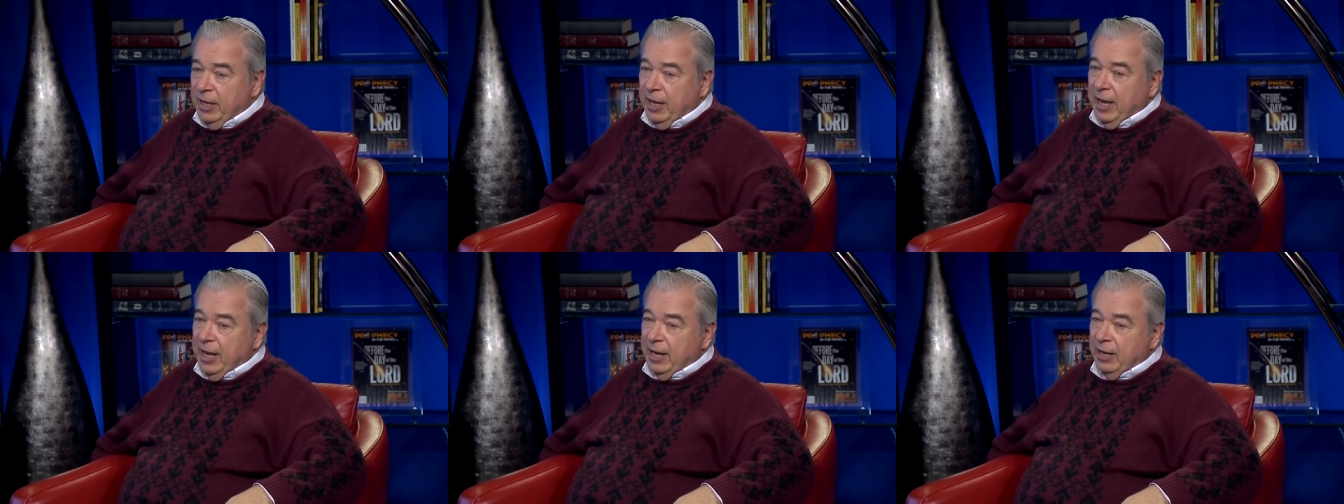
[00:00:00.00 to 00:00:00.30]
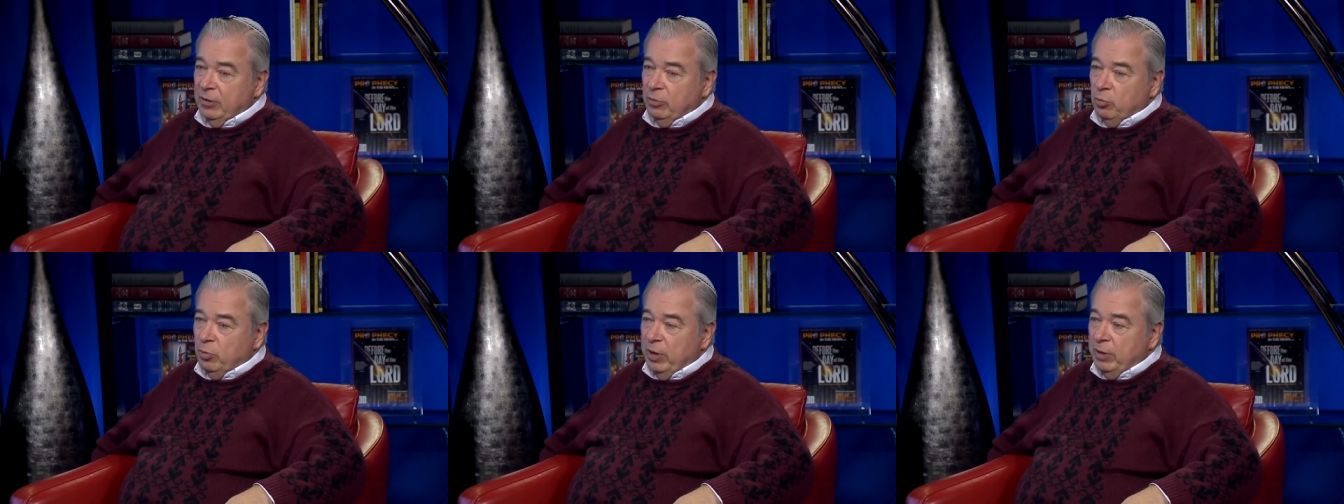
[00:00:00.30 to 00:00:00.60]

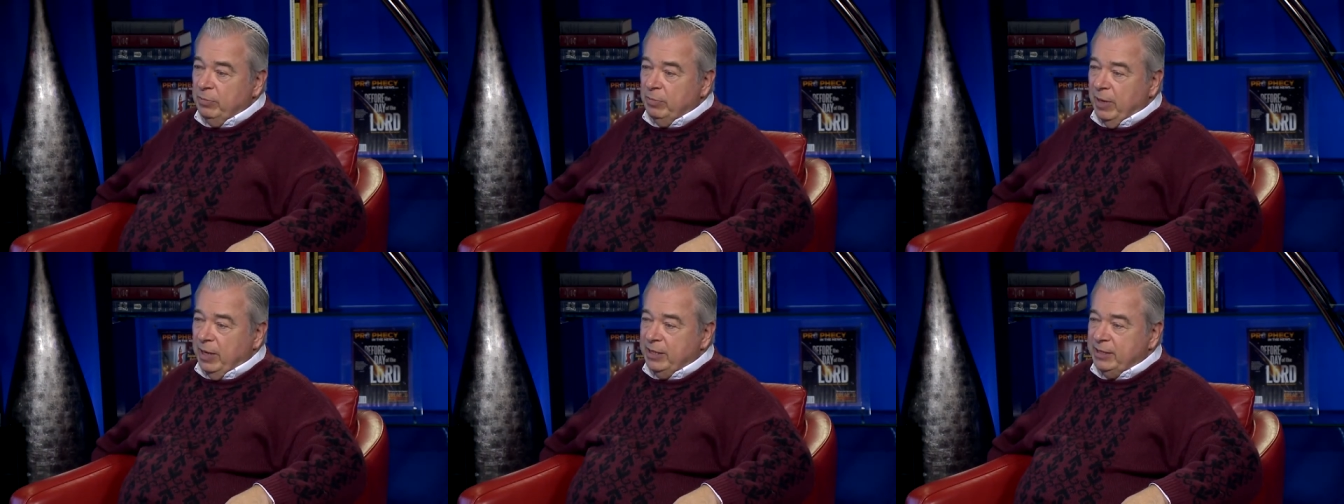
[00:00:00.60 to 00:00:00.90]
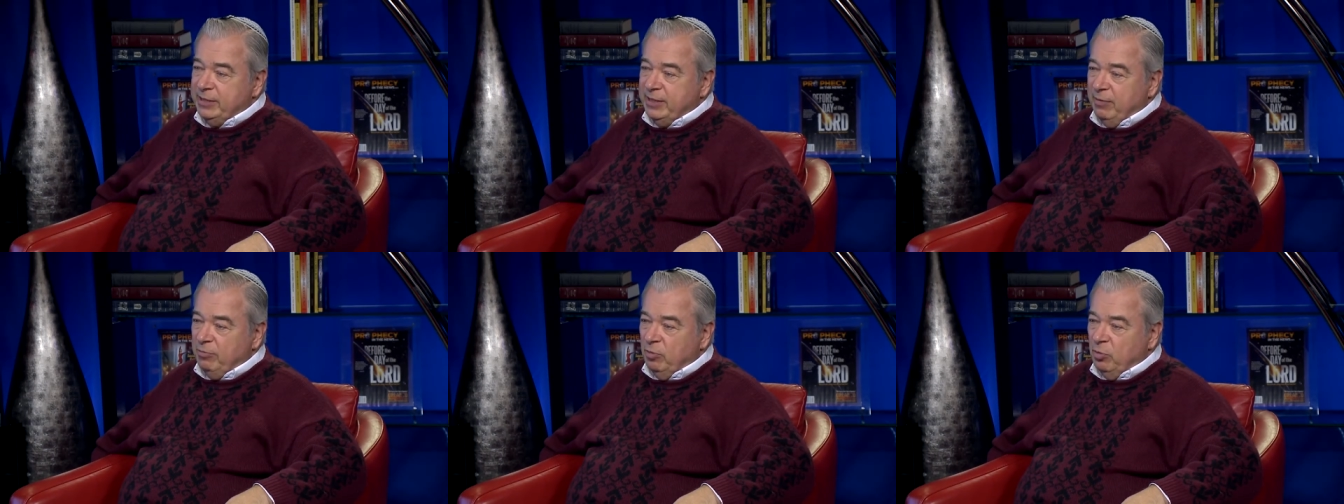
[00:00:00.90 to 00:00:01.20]
And one
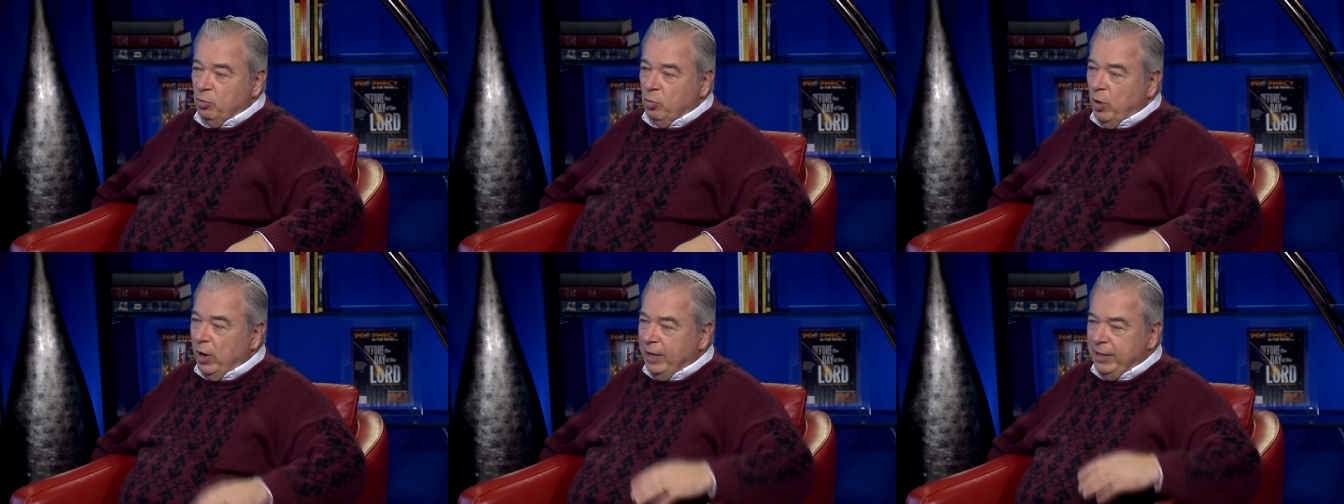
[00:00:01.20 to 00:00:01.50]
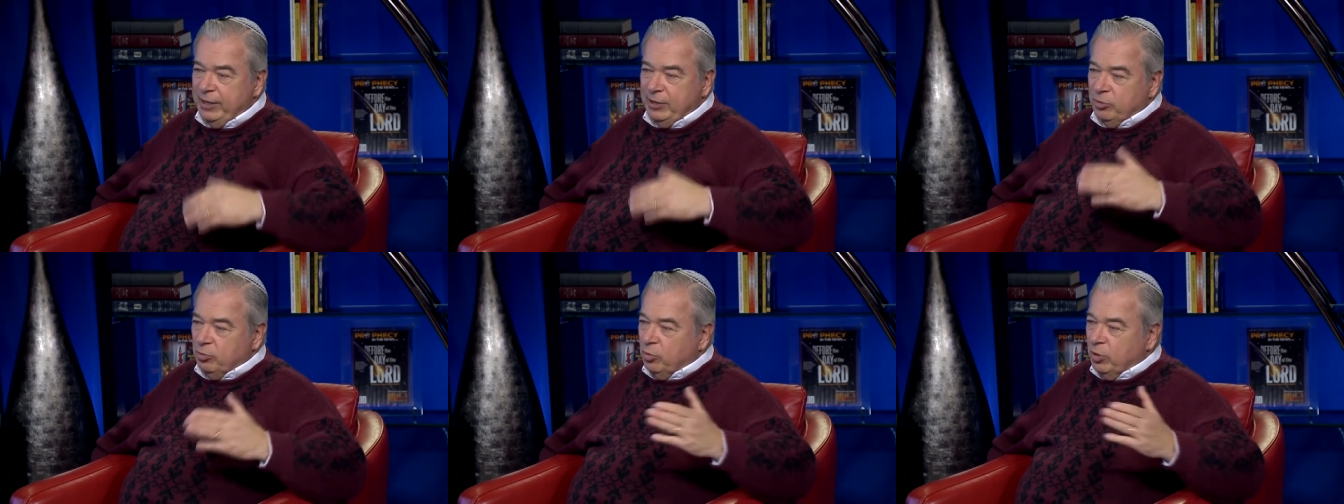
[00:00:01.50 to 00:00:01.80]
might say, well, why
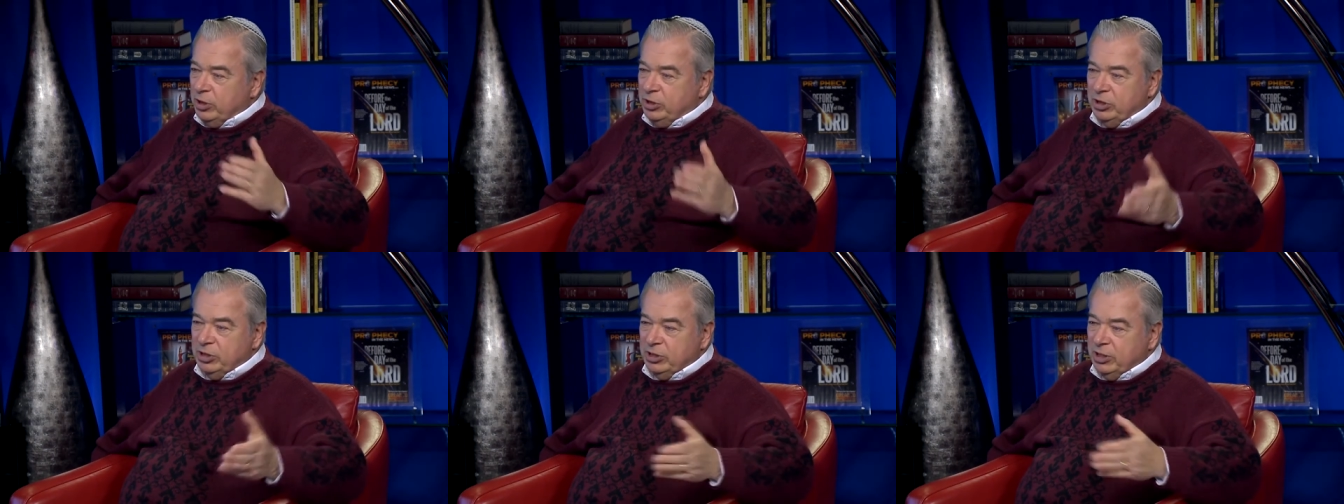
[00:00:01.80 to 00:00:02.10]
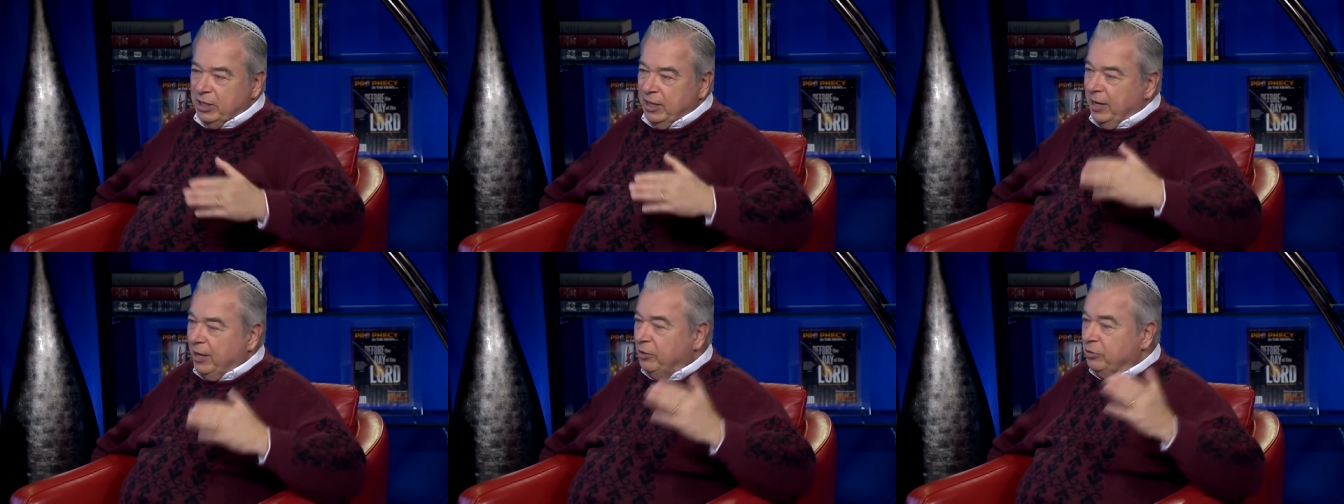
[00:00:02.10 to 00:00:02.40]
did the Russians
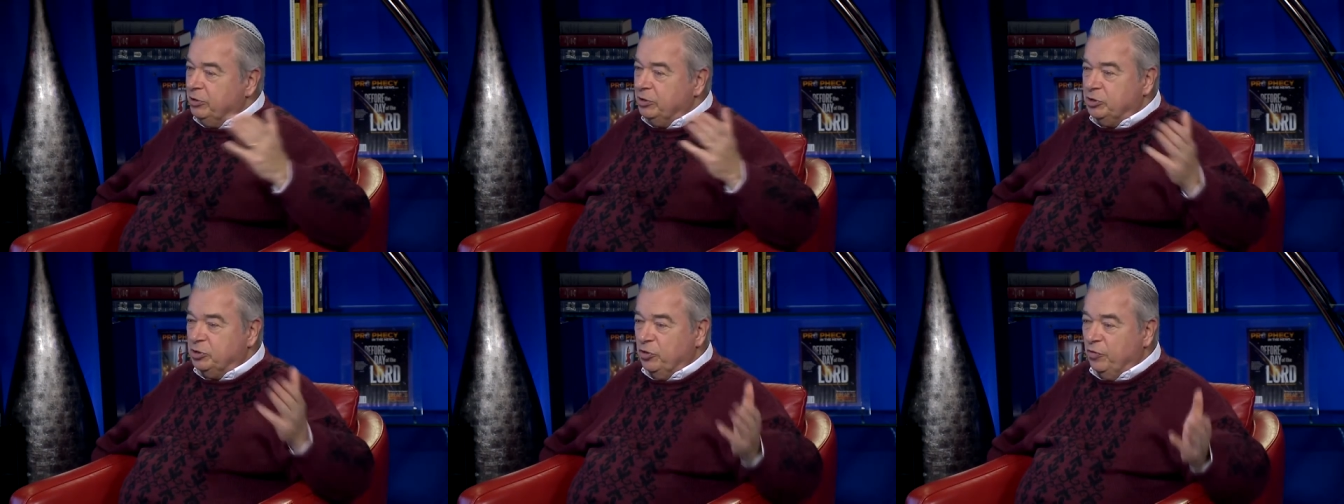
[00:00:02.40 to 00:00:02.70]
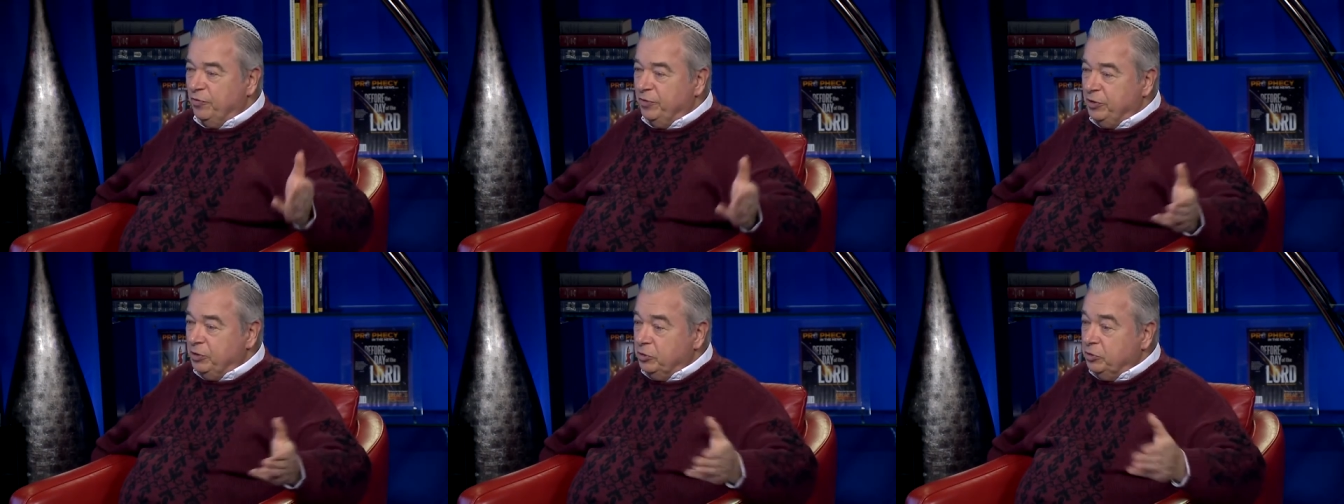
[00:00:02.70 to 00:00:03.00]
allow the
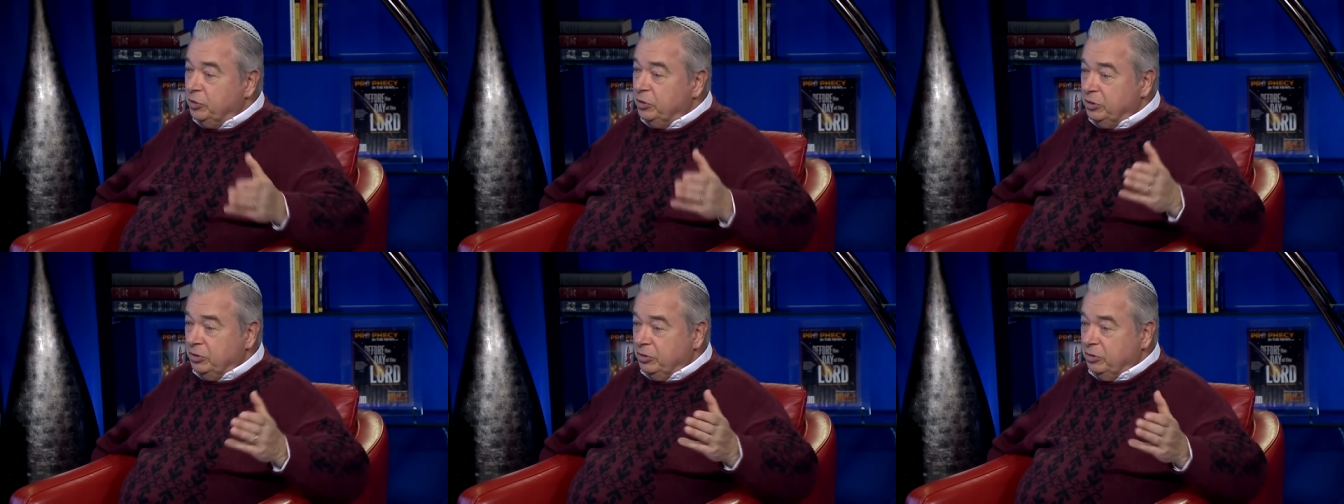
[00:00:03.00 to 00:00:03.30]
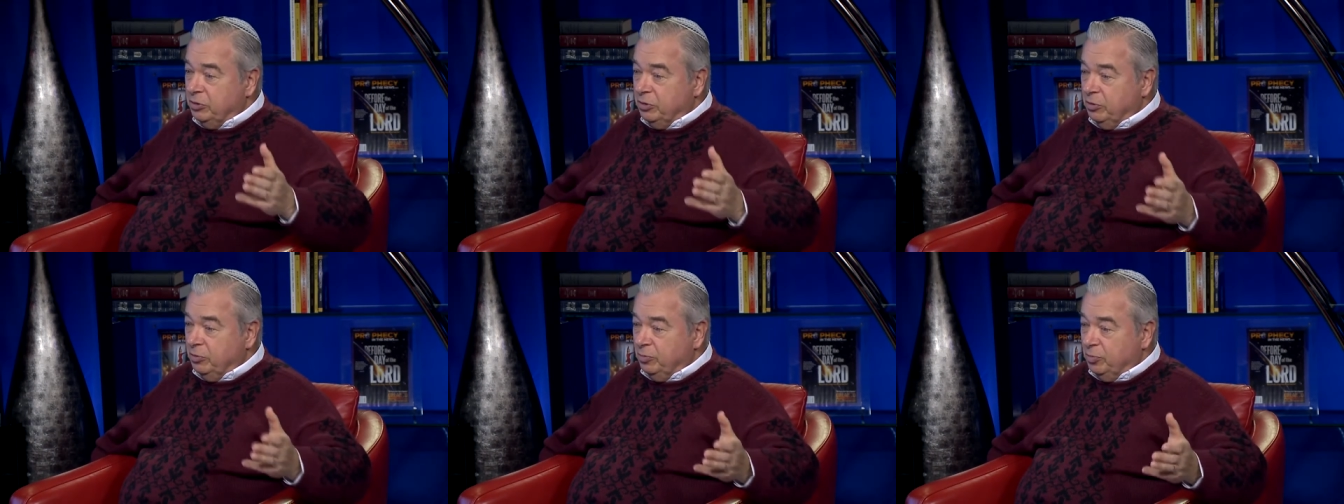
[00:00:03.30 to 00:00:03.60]
Soviet Union
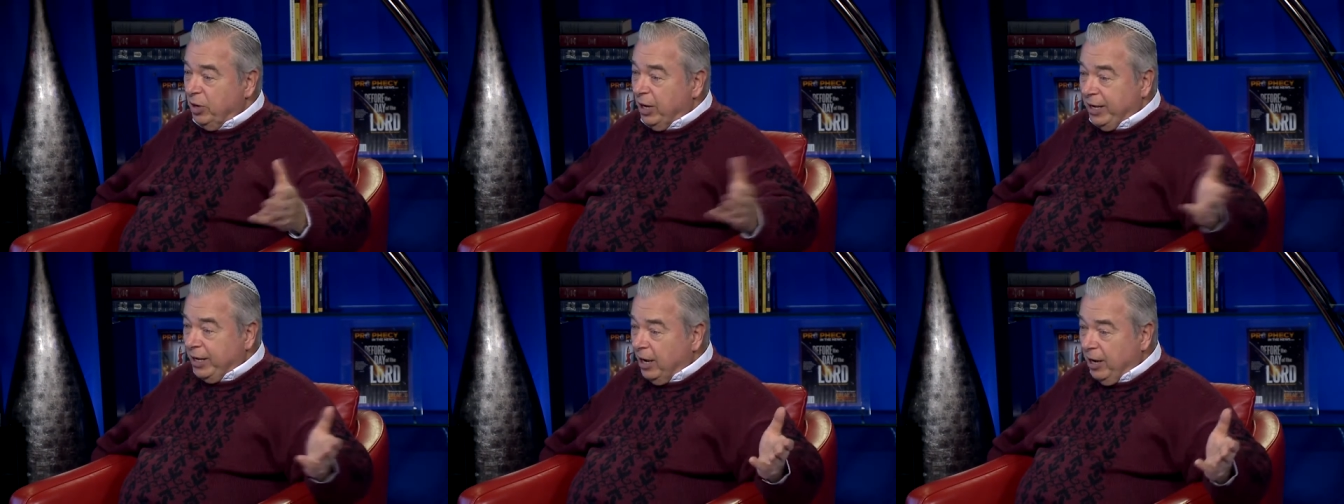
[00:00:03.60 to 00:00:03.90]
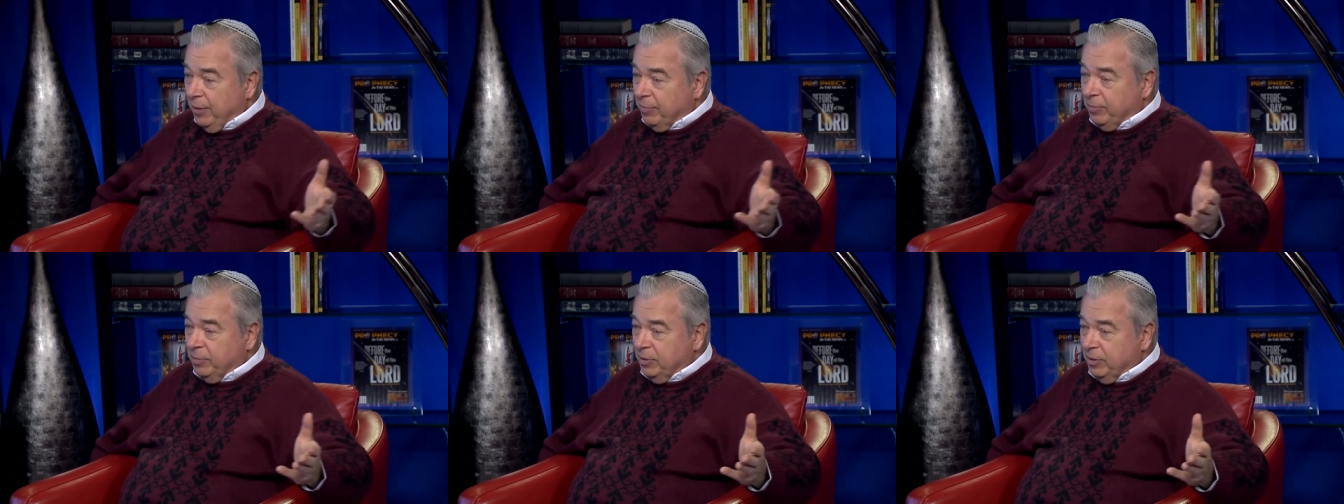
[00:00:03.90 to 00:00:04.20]
to break up?